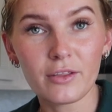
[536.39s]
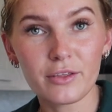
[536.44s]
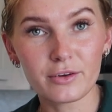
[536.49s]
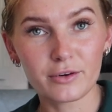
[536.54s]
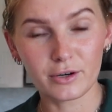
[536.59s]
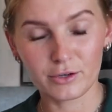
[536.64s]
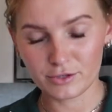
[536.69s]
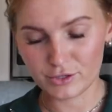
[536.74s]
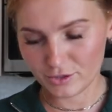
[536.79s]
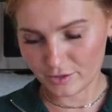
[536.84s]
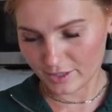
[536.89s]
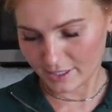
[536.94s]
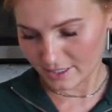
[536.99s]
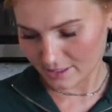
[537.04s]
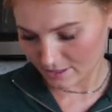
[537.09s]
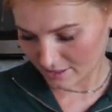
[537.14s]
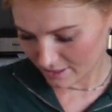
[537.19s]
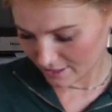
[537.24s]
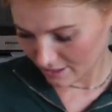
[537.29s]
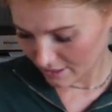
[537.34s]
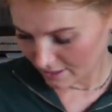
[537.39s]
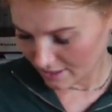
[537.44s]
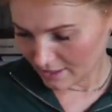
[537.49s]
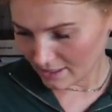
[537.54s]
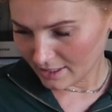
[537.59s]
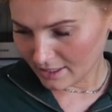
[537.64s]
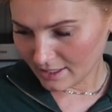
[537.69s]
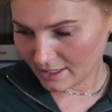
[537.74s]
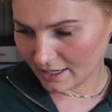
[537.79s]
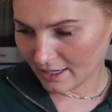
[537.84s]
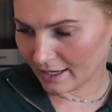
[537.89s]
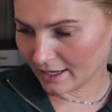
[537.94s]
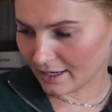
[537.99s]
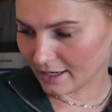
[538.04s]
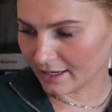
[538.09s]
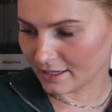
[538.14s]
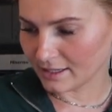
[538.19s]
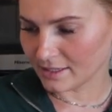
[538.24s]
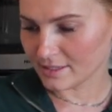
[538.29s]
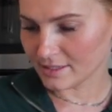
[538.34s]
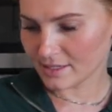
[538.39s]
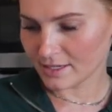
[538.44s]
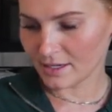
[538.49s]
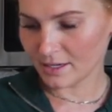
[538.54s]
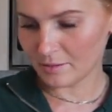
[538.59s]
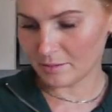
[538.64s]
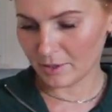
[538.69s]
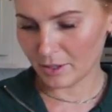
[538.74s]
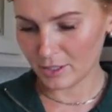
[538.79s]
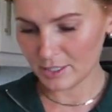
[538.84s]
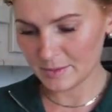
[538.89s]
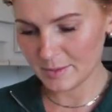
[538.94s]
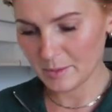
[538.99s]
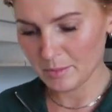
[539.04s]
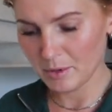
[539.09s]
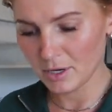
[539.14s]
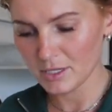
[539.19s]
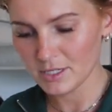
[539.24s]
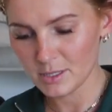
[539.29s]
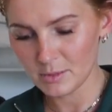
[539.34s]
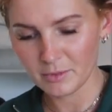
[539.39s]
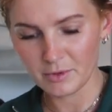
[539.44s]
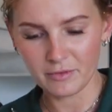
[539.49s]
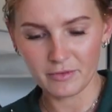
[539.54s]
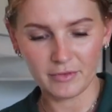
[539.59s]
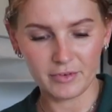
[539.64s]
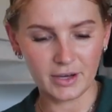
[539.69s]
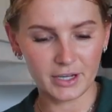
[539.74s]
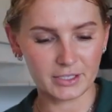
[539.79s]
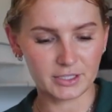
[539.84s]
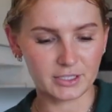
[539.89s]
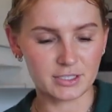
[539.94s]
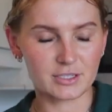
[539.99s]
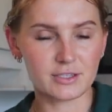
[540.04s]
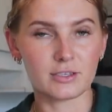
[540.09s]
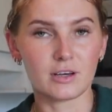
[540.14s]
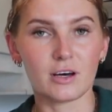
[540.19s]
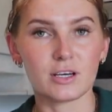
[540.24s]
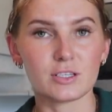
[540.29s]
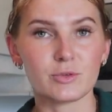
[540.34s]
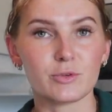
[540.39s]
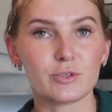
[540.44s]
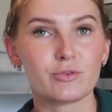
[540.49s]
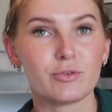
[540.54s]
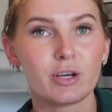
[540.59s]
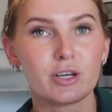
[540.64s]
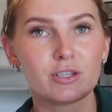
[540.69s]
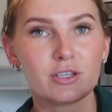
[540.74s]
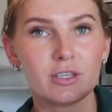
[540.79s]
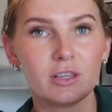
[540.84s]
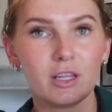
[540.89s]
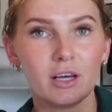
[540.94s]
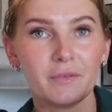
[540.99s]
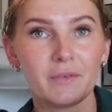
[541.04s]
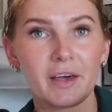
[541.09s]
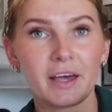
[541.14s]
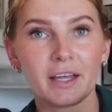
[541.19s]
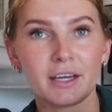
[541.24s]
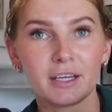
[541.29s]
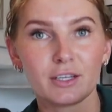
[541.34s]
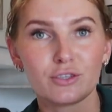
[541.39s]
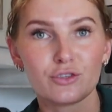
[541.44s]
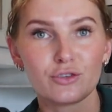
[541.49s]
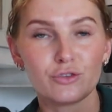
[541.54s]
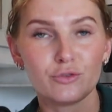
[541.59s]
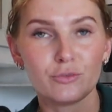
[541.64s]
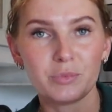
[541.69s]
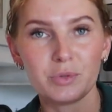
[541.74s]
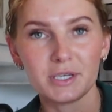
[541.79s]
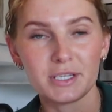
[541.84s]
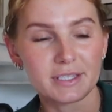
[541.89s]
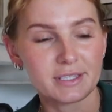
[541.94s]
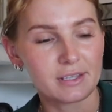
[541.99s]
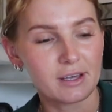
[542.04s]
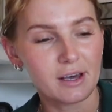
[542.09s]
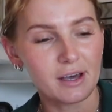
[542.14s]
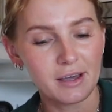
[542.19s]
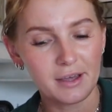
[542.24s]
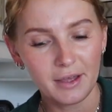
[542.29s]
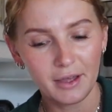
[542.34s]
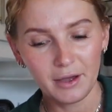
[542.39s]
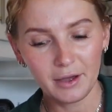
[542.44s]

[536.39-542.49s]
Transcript: Groceries, and my husband bought some vodka sauce, which we actually love adding to pizza,